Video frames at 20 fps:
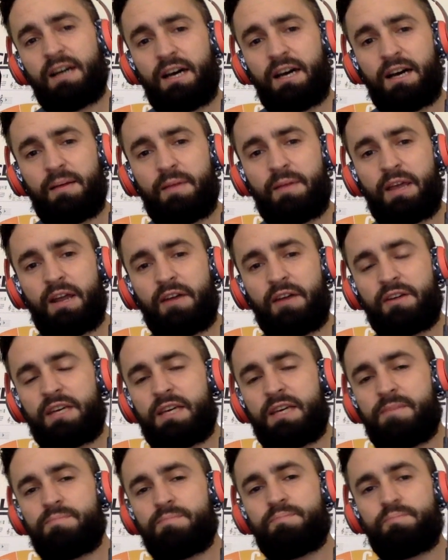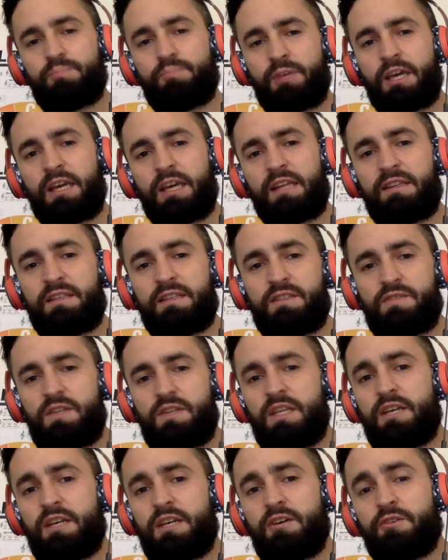and I'll keep kicking these
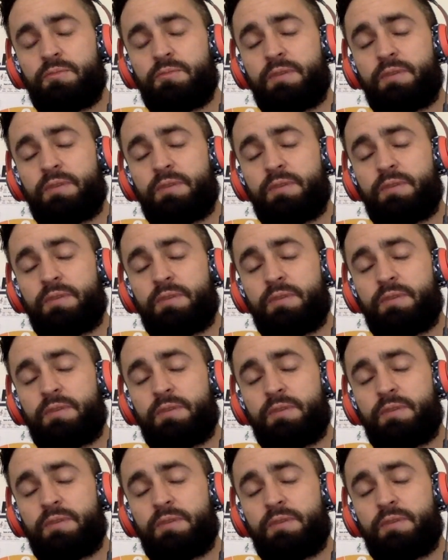videos.